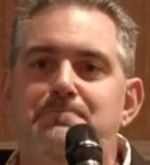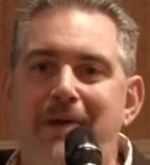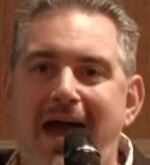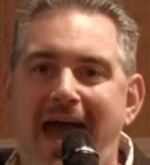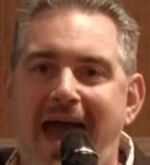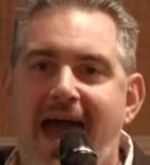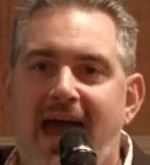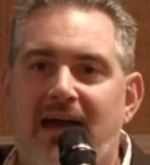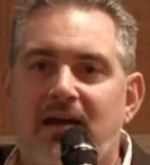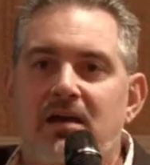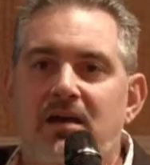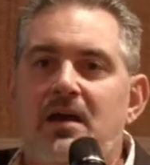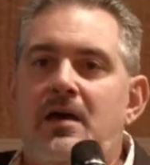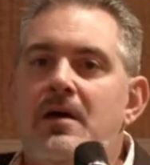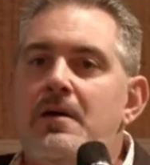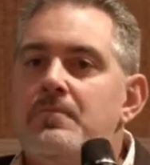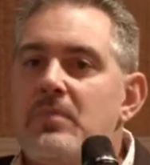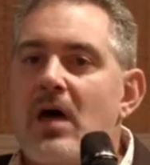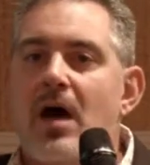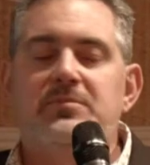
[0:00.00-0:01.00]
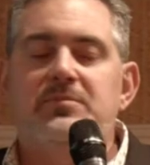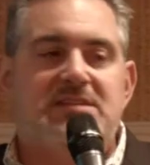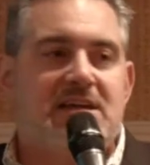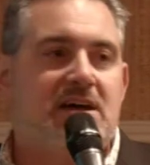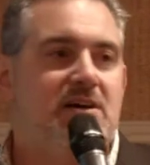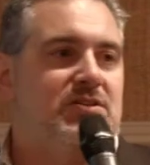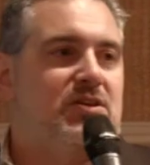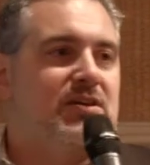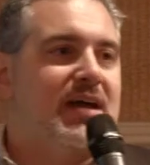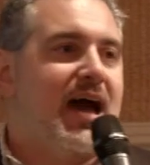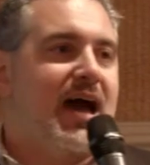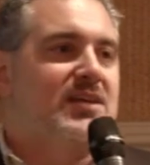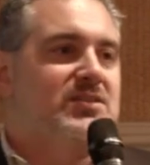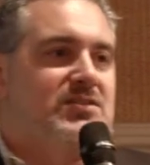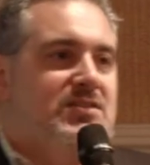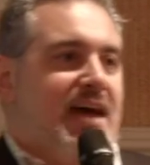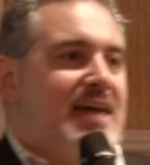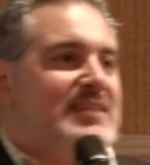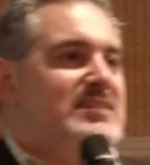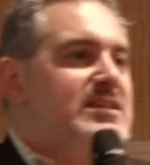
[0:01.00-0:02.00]
back. I'm telling you
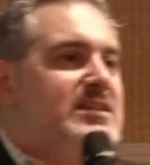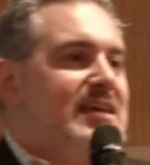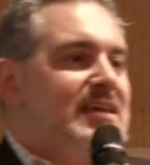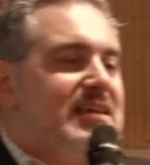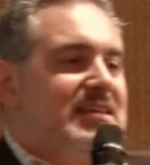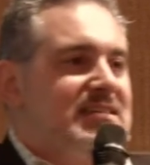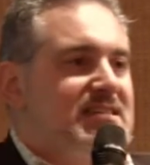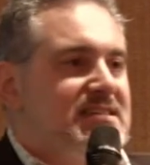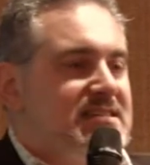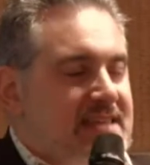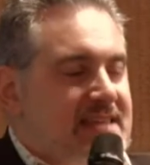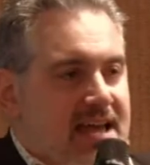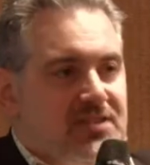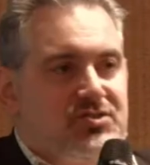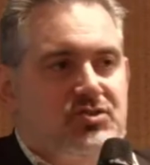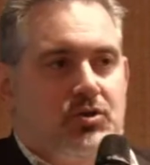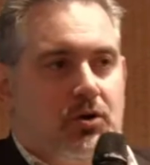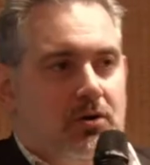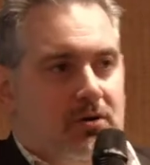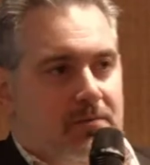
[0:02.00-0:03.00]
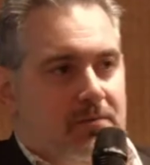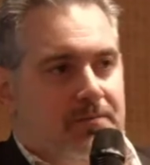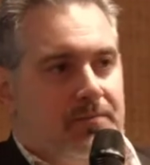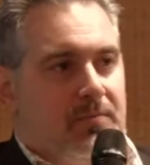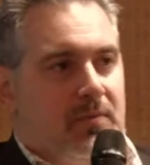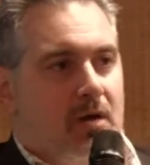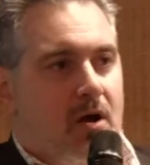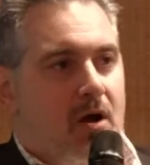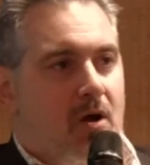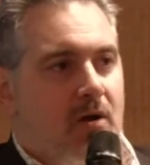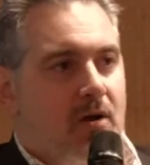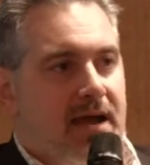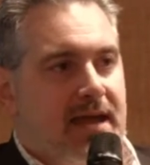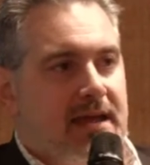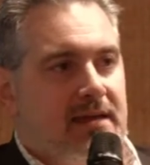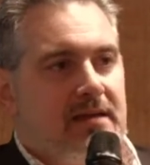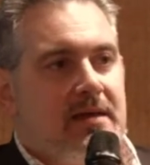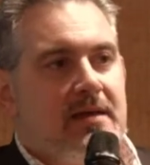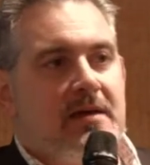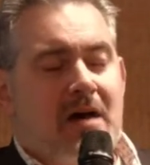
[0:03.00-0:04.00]
guys, that's essential, all
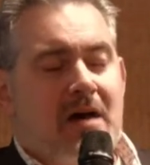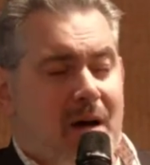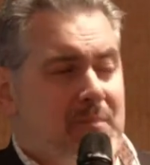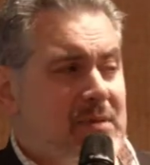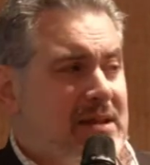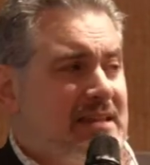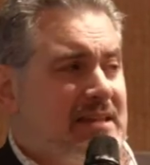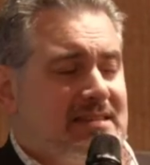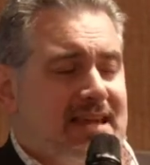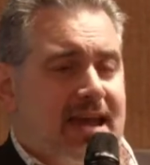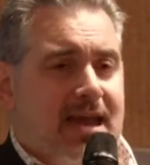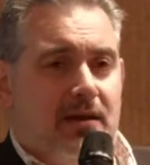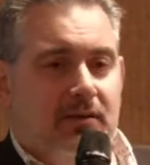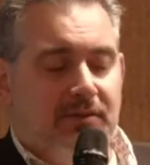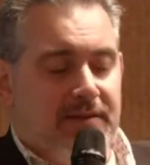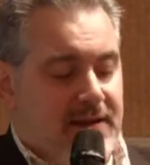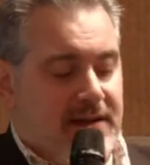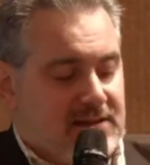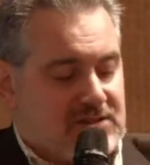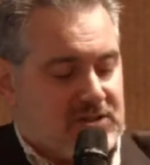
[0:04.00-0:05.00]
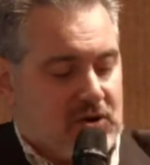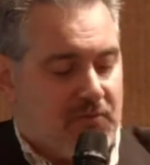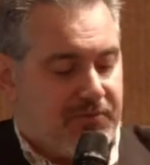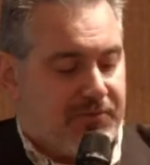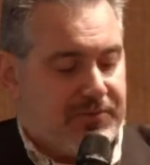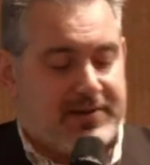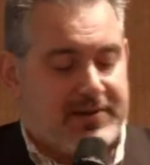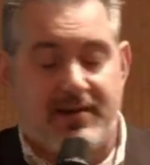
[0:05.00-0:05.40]
right? I'm gonna get to analytics hopefully